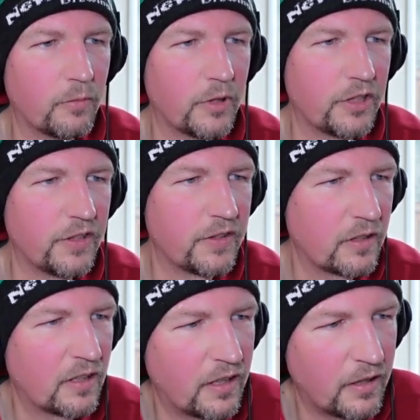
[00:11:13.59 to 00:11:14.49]
which is
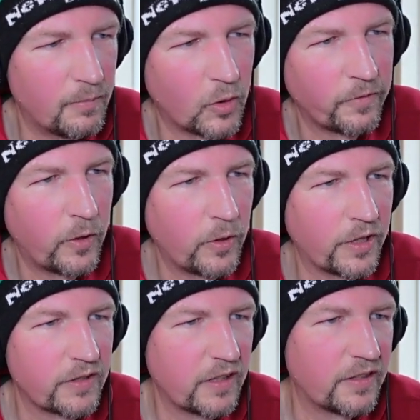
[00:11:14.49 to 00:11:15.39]
more
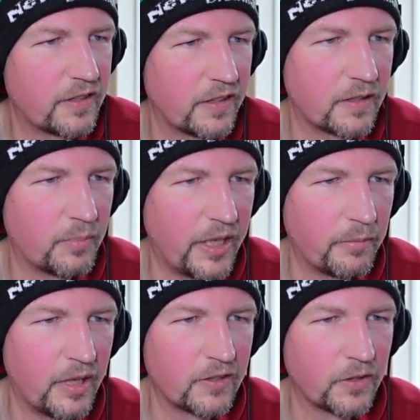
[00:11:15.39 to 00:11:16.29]
focused, and it says
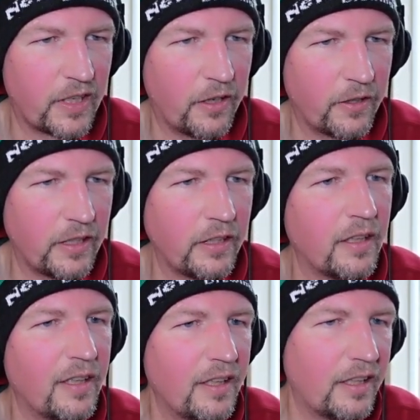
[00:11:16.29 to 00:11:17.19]
applying Maslow's hierarchy
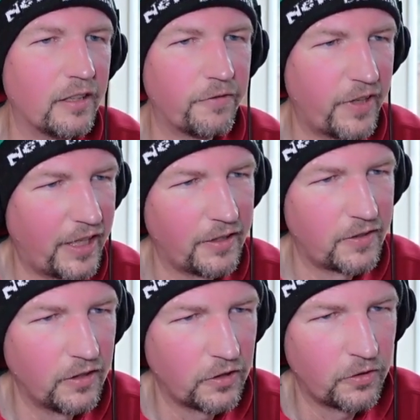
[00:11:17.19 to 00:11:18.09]
in the
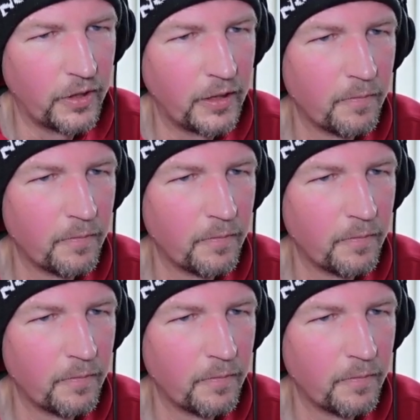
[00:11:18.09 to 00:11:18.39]
finance industry.